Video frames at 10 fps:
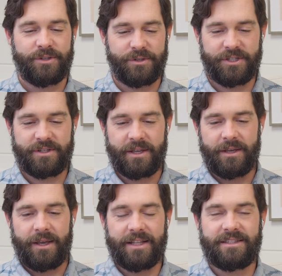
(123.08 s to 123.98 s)
So
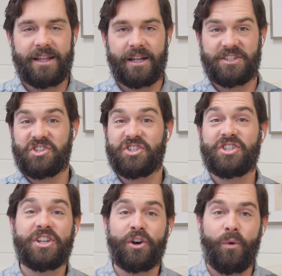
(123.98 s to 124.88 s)
it's not
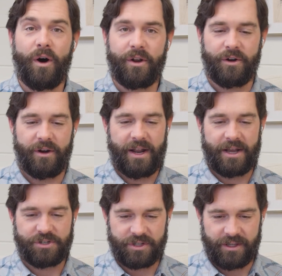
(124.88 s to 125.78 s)
still water, it
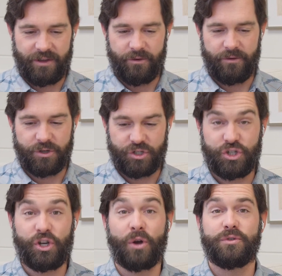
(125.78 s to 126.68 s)
actually
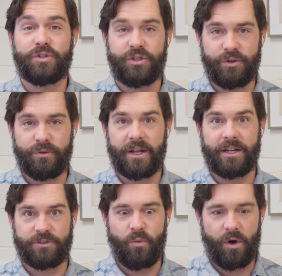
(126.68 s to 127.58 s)
shows you that
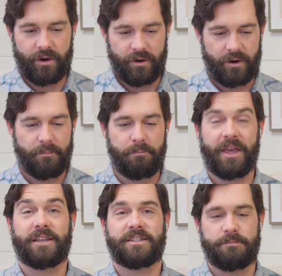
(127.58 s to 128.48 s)
it's water
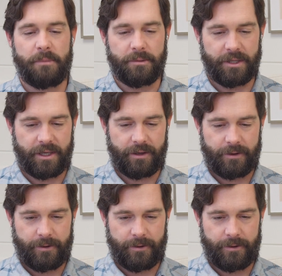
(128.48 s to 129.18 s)
because it's bubbling.